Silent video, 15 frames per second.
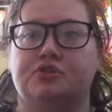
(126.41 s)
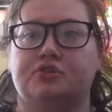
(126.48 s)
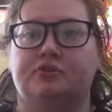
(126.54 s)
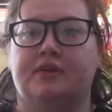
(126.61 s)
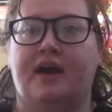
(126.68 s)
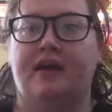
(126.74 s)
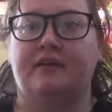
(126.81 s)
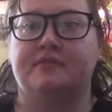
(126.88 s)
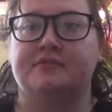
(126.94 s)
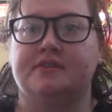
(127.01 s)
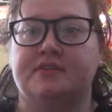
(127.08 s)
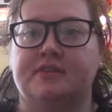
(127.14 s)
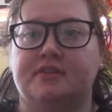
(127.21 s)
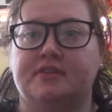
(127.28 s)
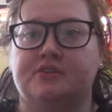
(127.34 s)
your knives
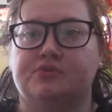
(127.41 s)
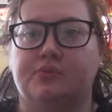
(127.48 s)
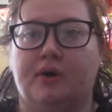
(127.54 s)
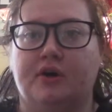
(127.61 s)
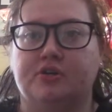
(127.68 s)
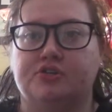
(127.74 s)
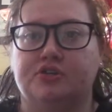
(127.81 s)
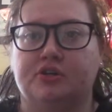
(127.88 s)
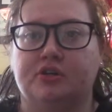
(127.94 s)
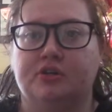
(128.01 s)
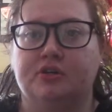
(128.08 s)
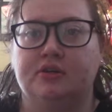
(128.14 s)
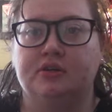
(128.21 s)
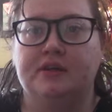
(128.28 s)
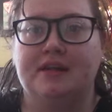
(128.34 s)
in the dishwasher.
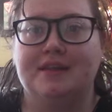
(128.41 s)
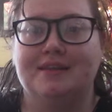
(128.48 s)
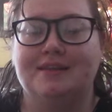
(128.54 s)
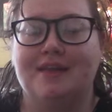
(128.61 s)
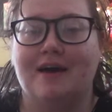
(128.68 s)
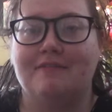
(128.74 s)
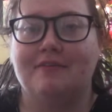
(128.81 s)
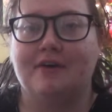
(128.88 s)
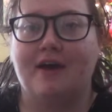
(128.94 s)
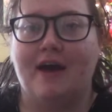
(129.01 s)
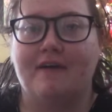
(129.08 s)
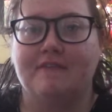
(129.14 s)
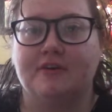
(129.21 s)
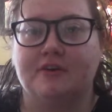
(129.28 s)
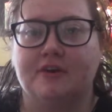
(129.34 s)
Never,
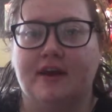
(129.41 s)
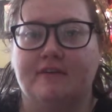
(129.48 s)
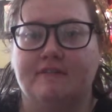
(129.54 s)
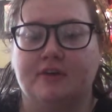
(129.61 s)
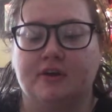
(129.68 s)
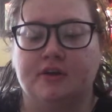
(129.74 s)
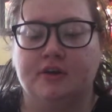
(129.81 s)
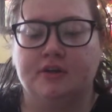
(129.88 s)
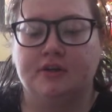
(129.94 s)
ever, ever.